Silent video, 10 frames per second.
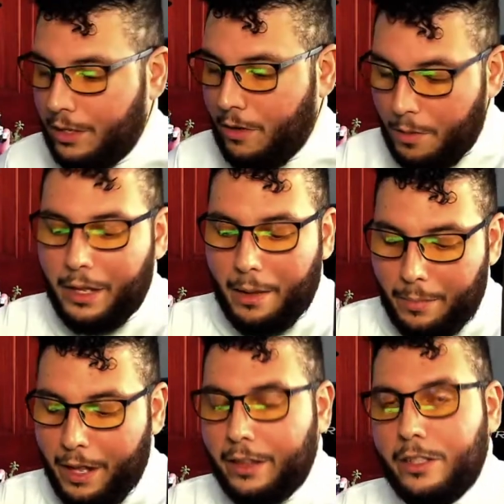and normally I'm
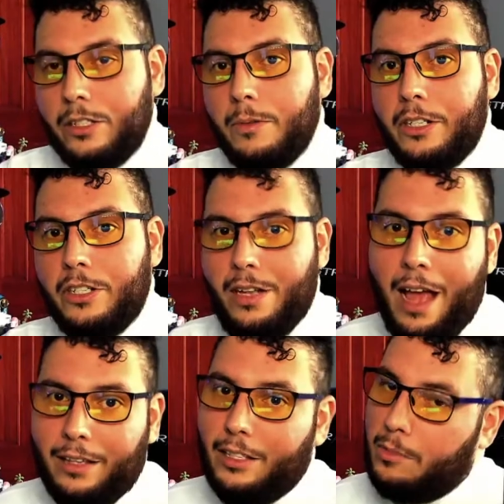playing the Switch
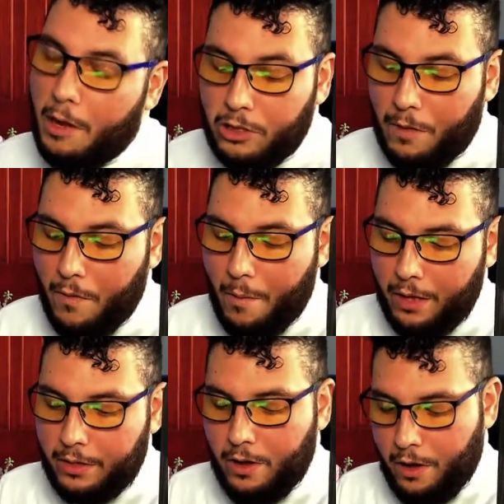docked, especially for
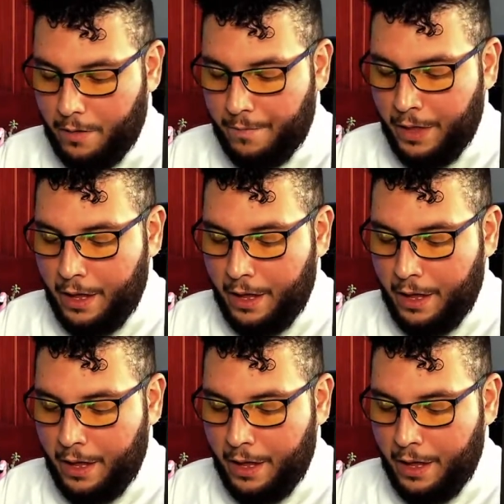Monster Hunter,